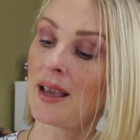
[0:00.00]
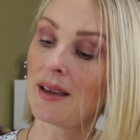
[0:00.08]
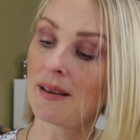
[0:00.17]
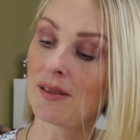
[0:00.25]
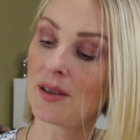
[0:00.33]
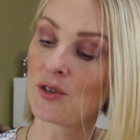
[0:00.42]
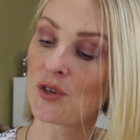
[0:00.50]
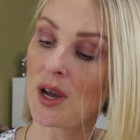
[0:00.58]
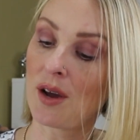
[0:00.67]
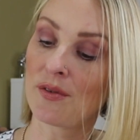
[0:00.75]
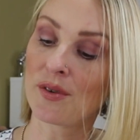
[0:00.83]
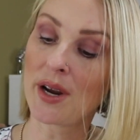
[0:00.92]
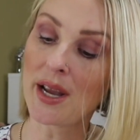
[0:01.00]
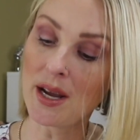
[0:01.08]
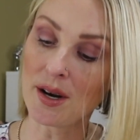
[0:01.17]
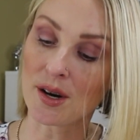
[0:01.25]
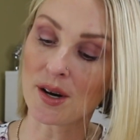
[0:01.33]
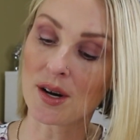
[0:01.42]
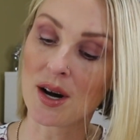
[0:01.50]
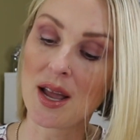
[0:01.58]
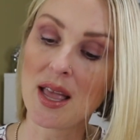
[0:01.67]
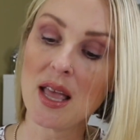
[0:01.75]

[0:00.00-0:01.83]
English over here.